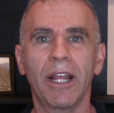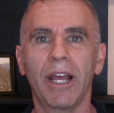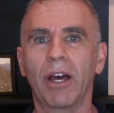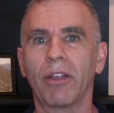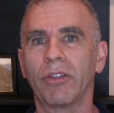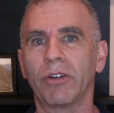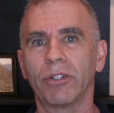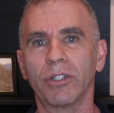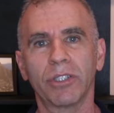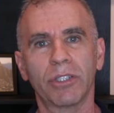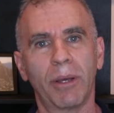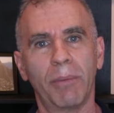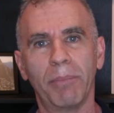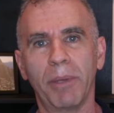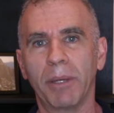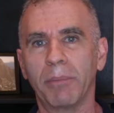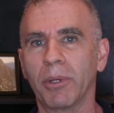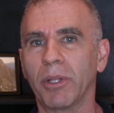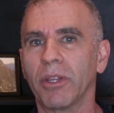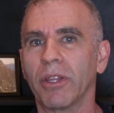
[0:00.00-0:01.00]
Now, there are some
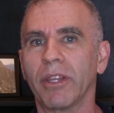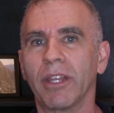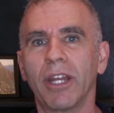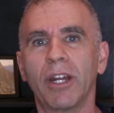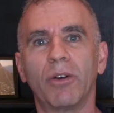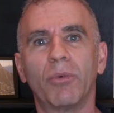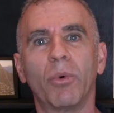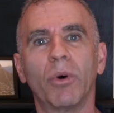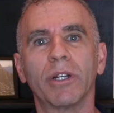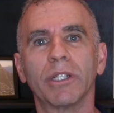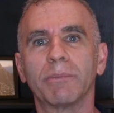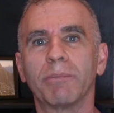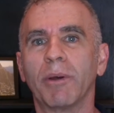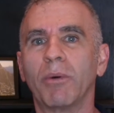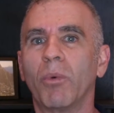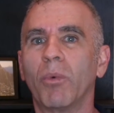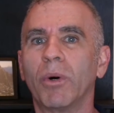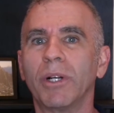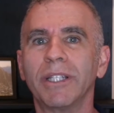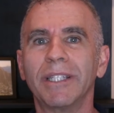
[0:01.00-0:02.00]
people, they don't want to
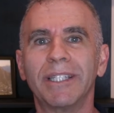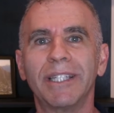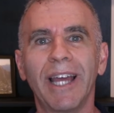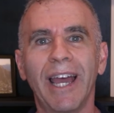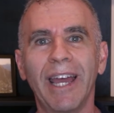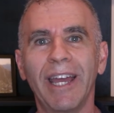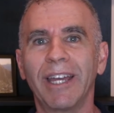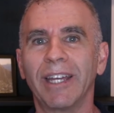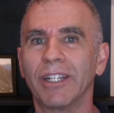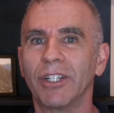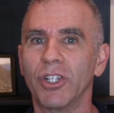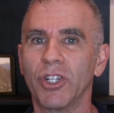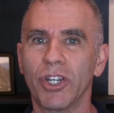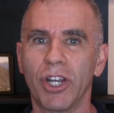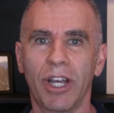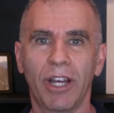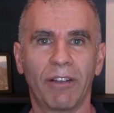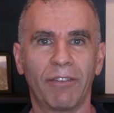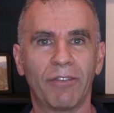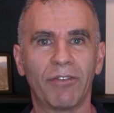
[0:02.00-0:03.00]
spend one day in
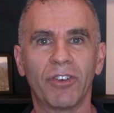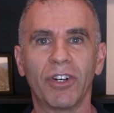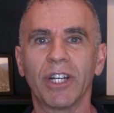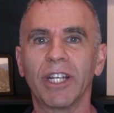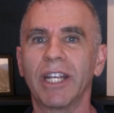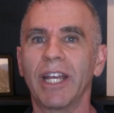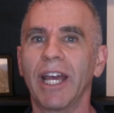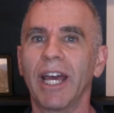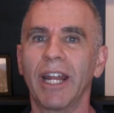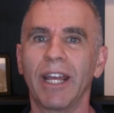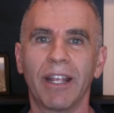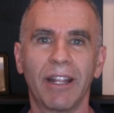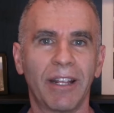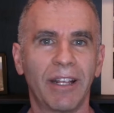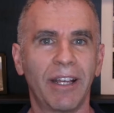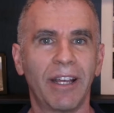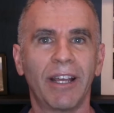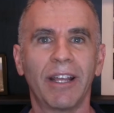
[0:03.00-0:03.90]
jail. Forget it.